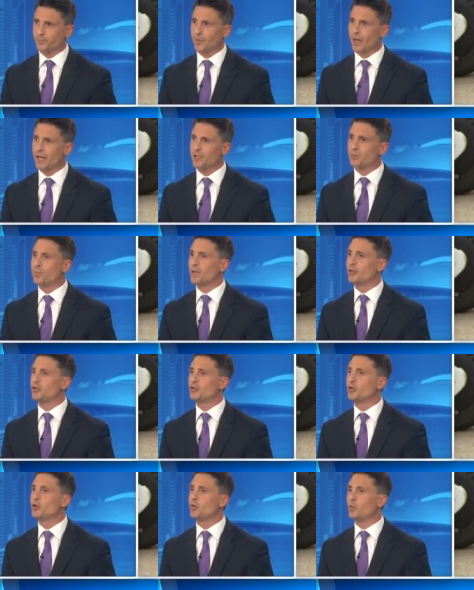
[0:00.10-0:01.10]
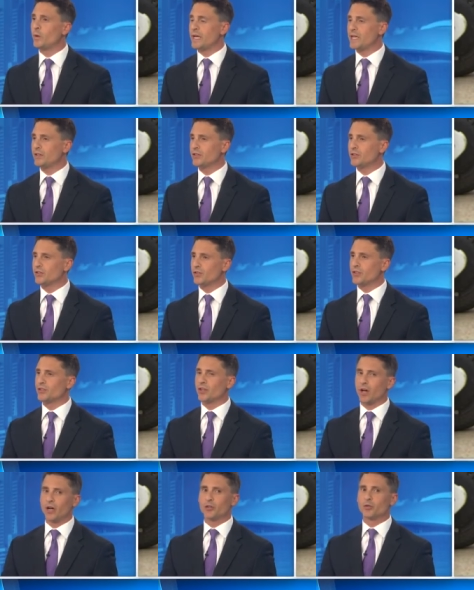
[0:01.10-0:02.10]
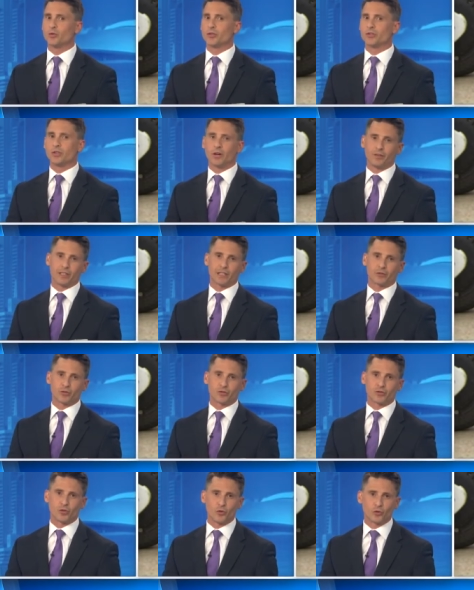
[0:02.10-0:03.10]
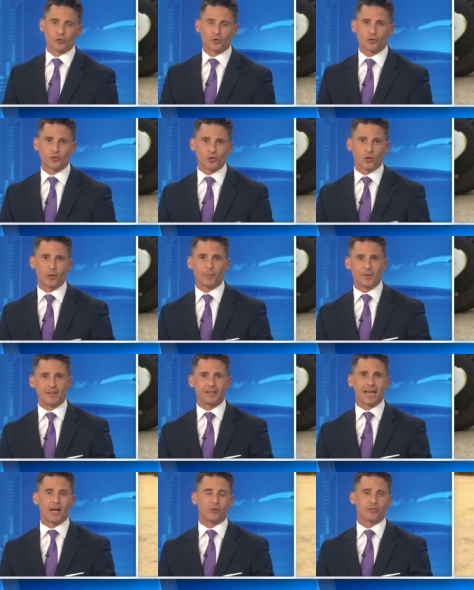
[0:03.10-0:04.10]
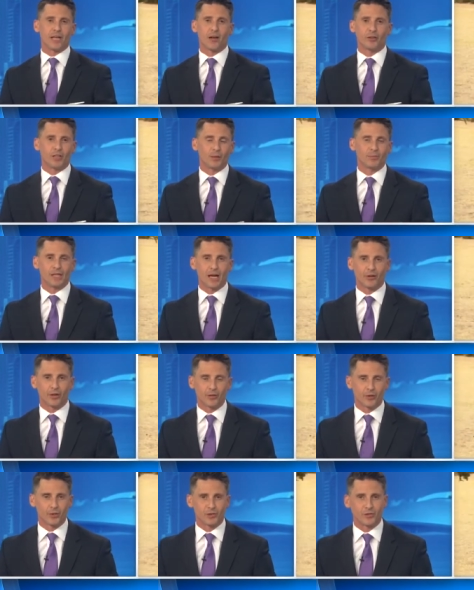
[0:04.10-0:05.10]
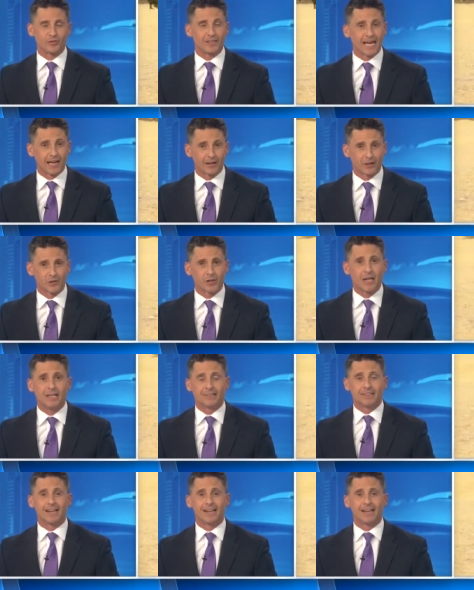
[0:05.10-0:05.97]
It's been two weeks since hundreds of electric scooters showed up in the downtown and uptown areas of Dallas.